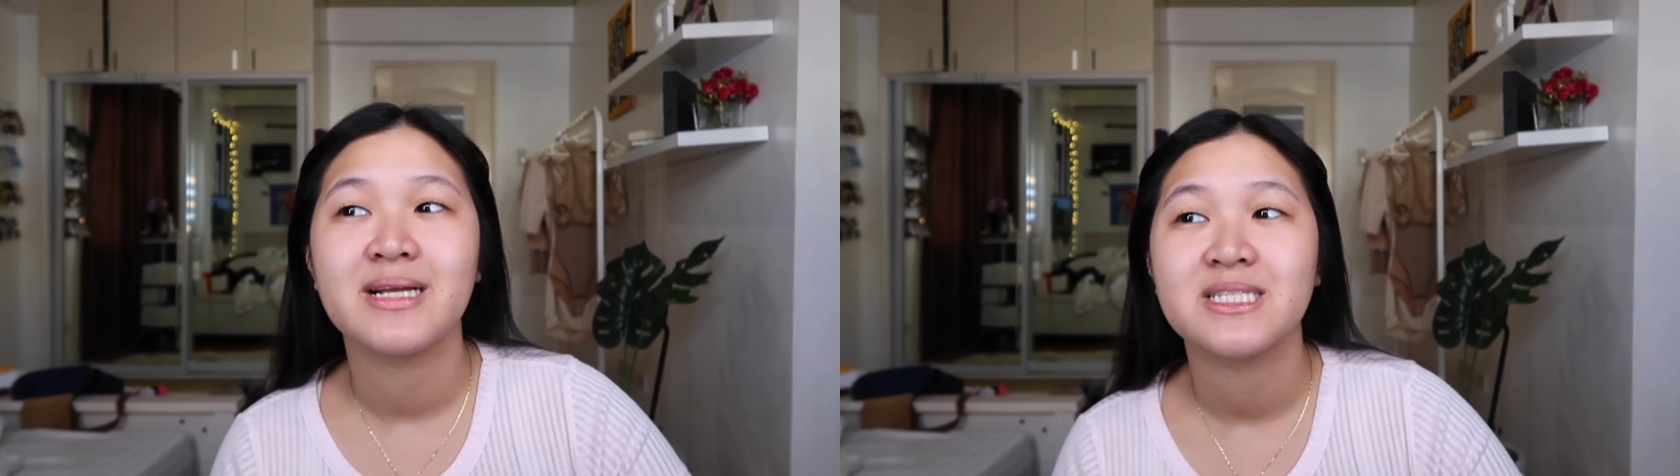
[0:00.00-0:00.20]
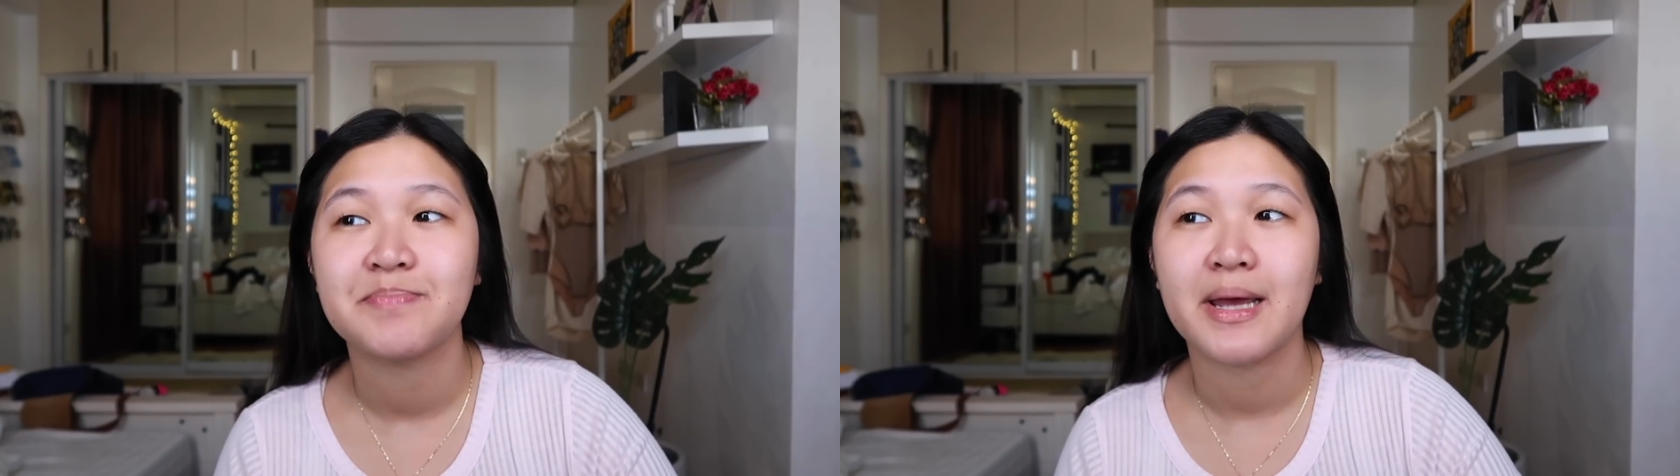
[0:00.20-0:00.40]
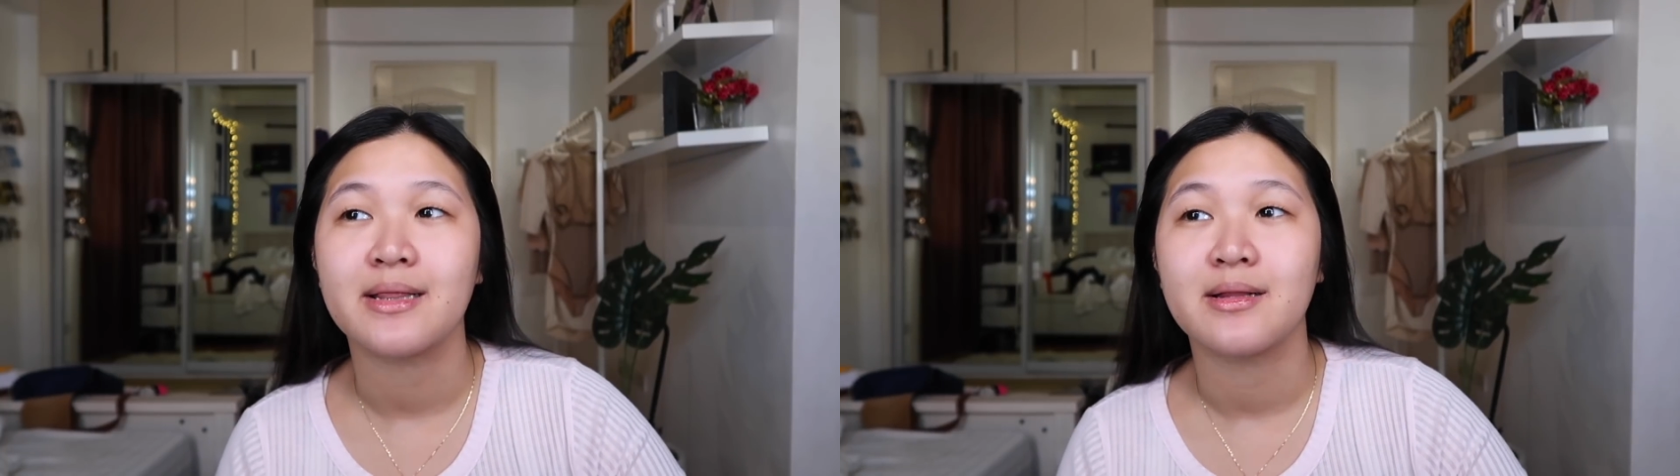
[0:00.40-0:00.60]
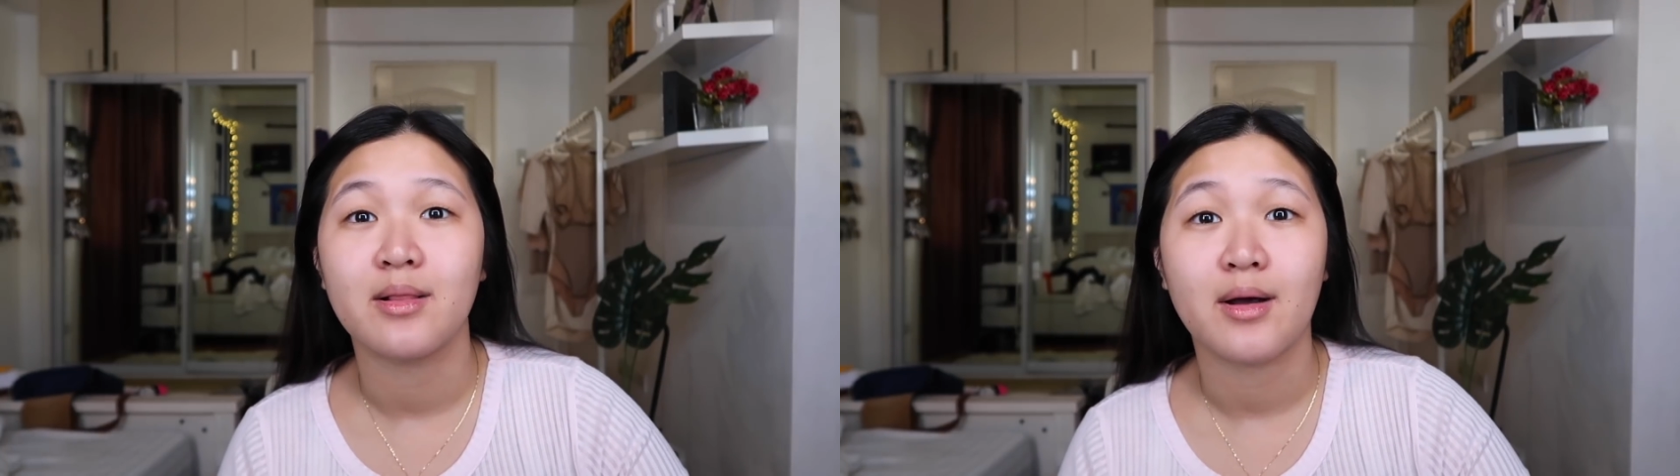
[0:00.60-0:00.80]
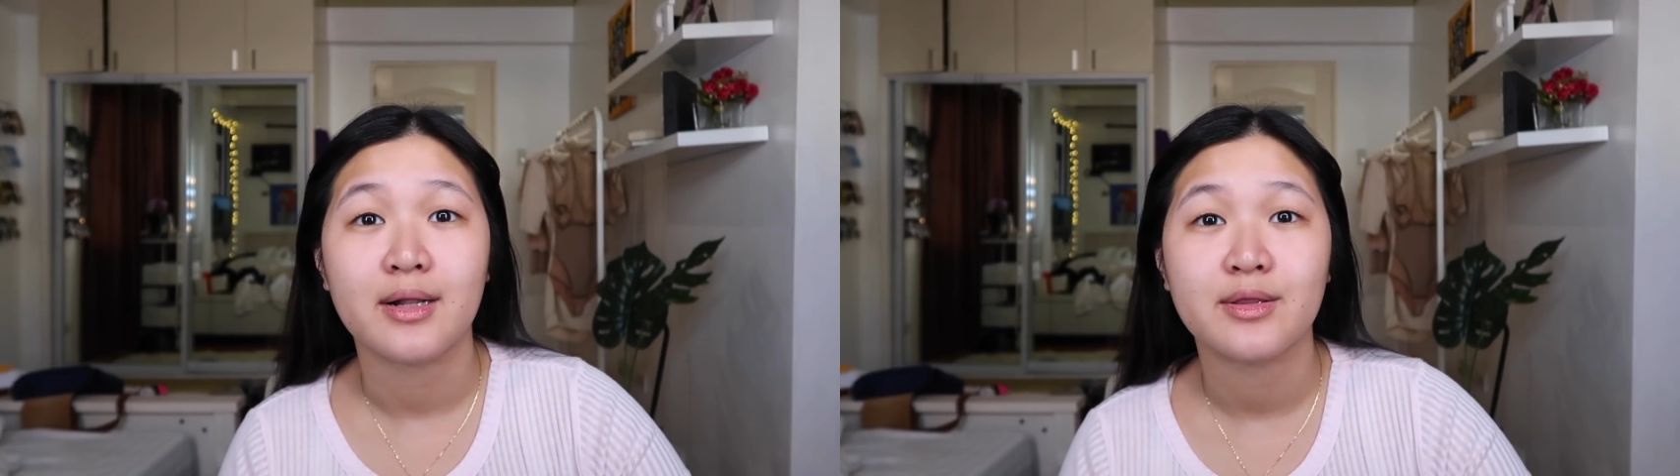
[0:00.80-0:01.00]
spend a
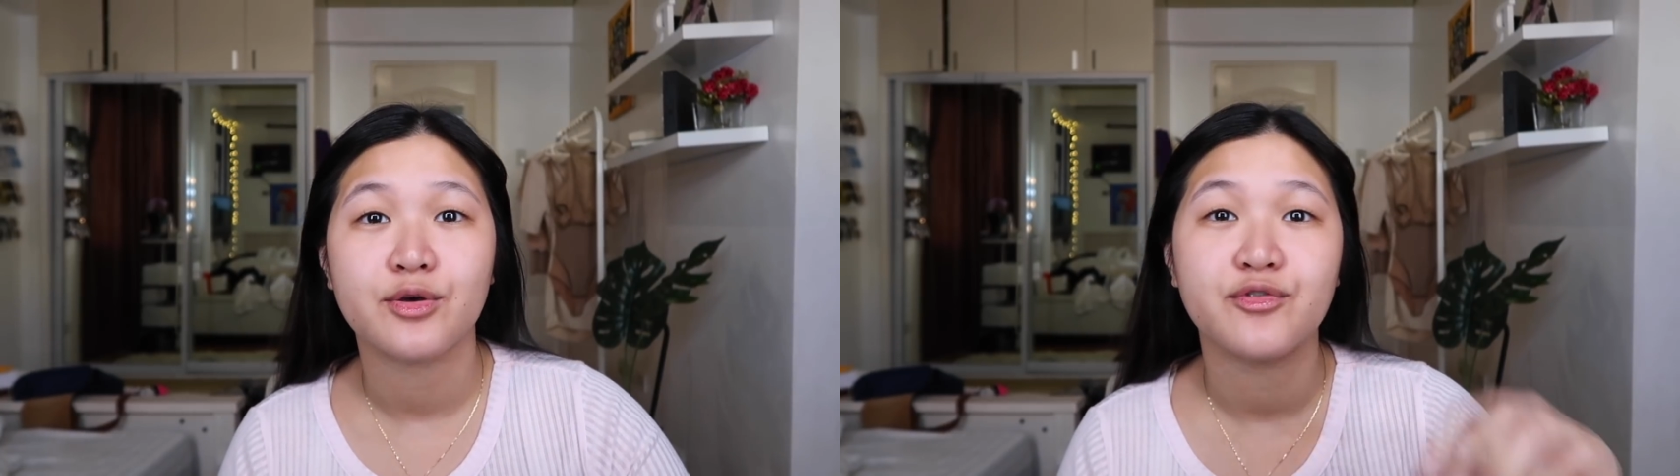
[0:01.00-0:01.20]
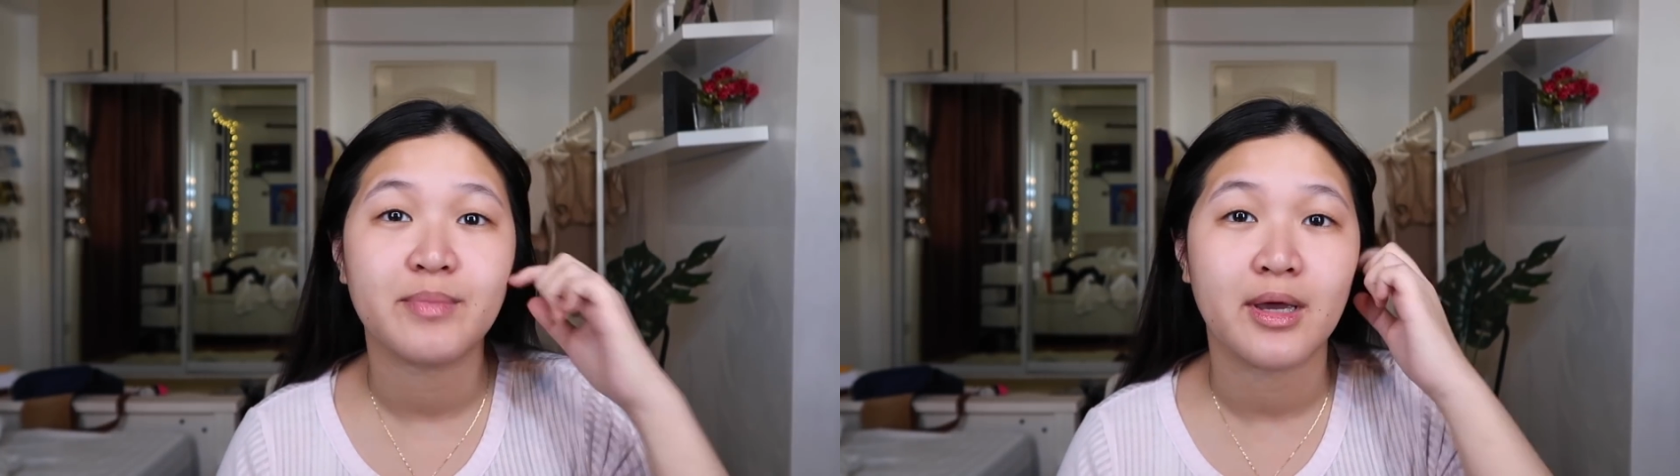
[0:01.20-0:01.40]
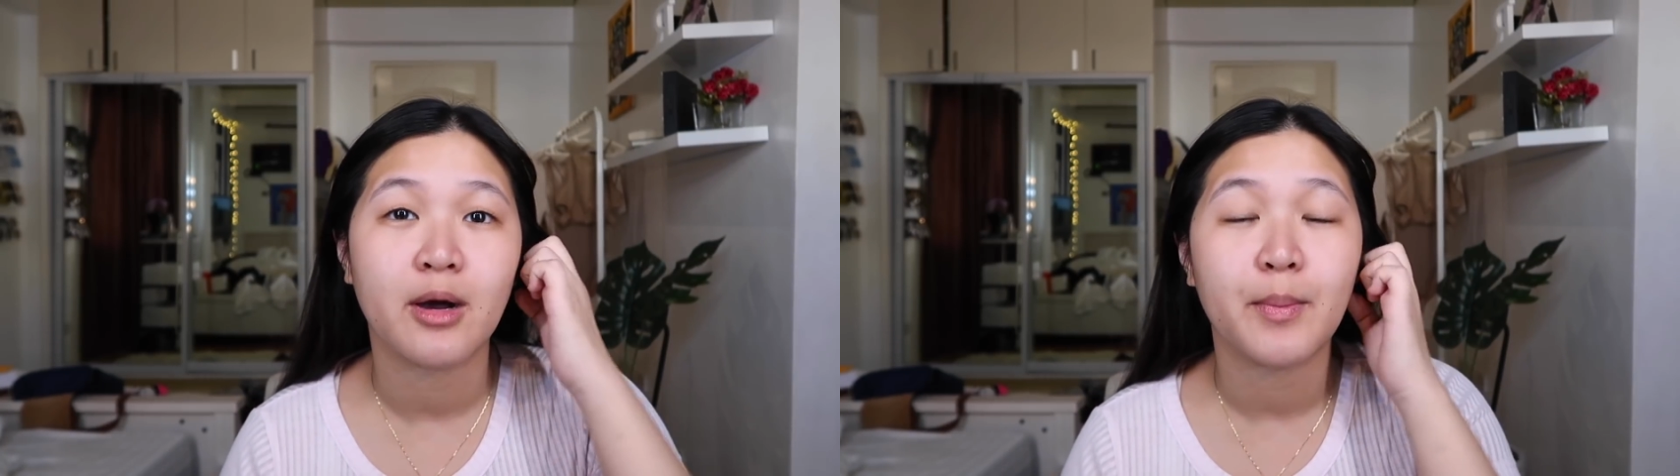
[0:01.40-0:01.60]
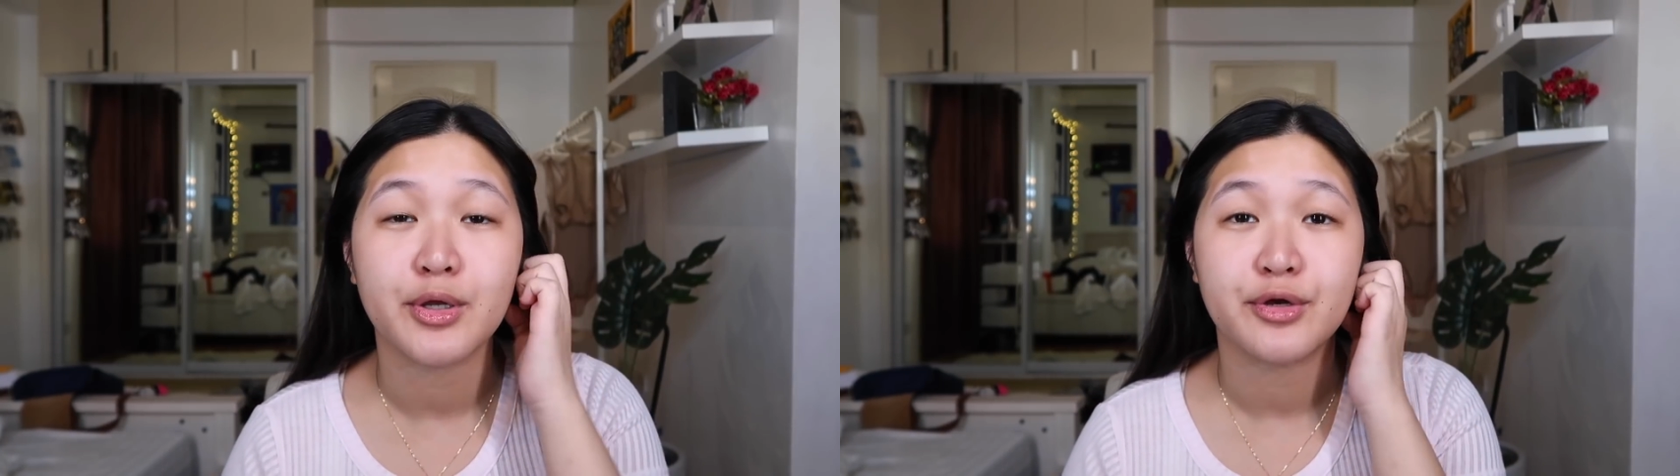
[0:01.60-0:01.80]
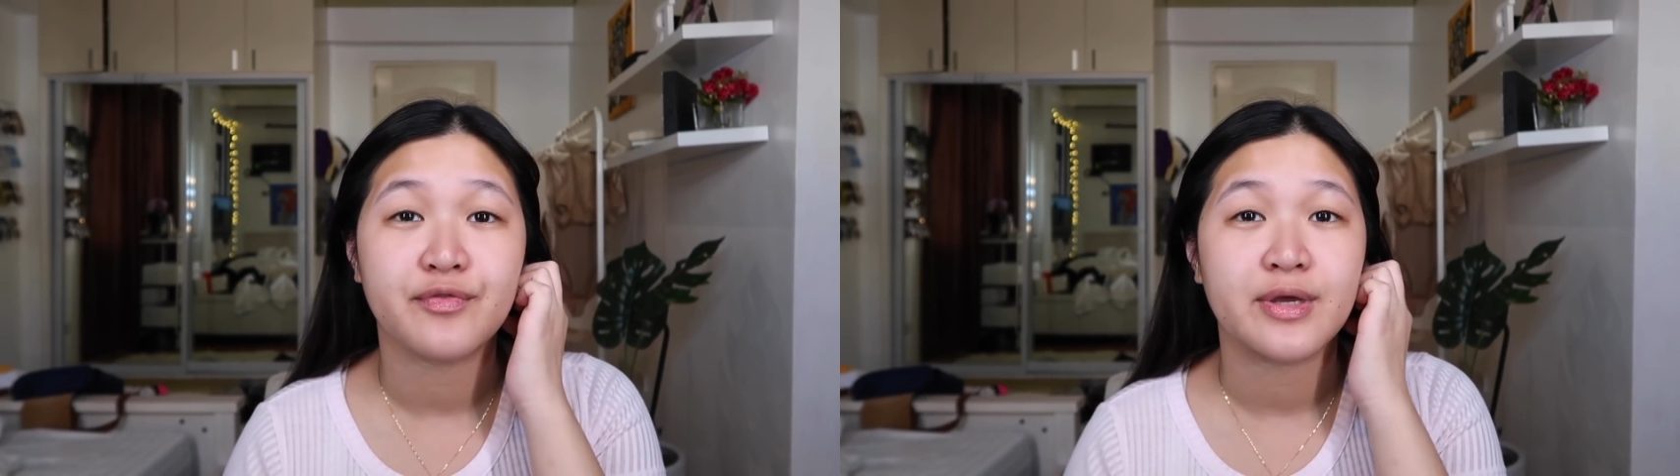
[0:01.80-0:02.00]
lot of makeup
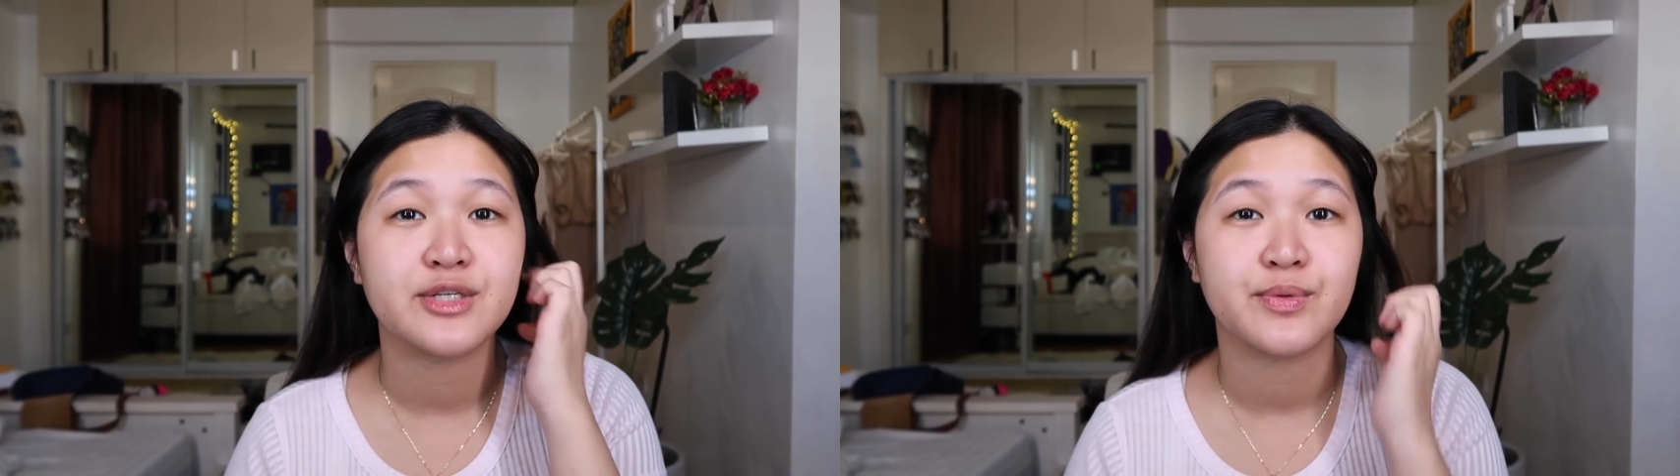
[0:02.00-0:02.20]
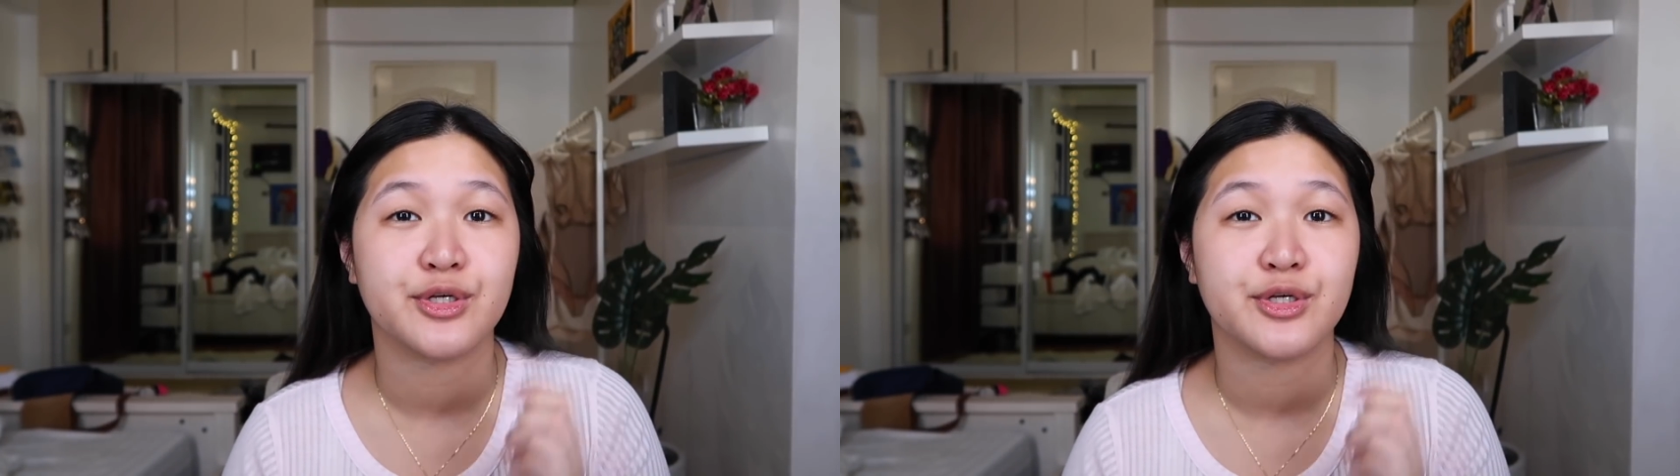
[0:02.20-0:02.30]
on your face when